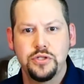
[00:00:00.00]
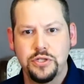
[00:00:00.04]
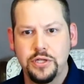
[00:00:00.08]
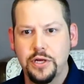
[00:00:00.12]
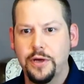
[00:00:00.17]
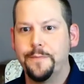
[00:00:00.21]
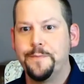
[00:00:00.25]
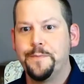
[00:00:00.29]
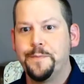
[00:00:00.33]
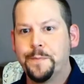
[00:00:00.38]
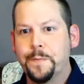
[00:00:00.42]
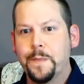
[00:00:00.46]

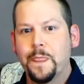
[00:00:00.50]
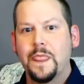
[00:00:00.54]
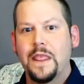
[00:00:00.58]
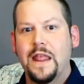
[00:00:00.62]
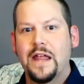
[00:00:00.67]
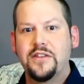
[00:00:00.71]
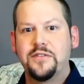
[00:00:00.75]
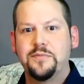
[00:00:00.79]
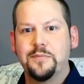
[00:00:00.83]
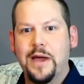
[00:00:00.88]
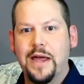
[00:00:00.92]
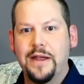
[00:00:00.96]
So
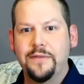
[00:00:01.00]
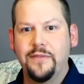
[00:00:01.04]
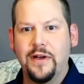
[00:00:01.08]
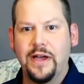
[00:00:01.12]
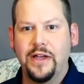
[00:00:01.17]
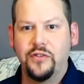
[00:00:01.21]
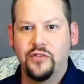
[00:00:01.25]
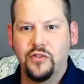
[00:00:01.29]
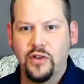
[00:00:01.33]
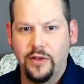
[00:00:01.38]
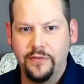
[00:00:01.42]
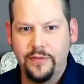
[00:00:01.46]
that's my
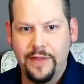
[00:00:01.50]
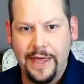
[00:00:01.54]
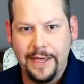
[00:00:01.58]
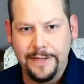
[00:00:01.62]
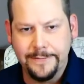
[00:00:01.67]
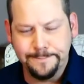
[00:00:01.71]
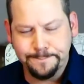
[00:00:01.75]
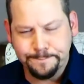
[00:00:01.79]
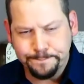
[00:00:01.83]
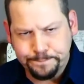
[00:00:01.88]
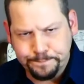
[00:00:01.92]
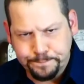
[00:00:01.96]
advice on that.
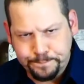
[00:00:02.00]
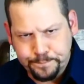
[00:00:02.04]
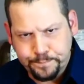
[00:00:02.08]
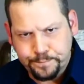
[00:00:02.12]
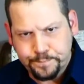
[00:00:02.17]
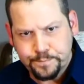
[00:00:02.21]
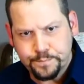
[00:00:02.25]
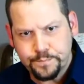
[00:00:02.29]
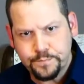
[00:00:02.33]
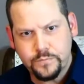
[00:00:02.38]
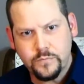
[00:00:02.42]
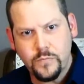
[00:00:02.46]

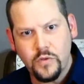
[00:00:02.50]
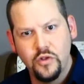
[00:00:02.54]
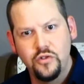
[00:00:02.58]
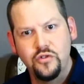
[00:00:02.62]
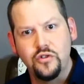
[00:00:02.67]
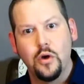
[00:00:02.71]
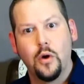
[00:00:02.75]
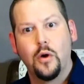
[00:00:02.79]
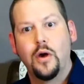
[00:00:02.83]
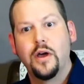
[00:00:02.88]
So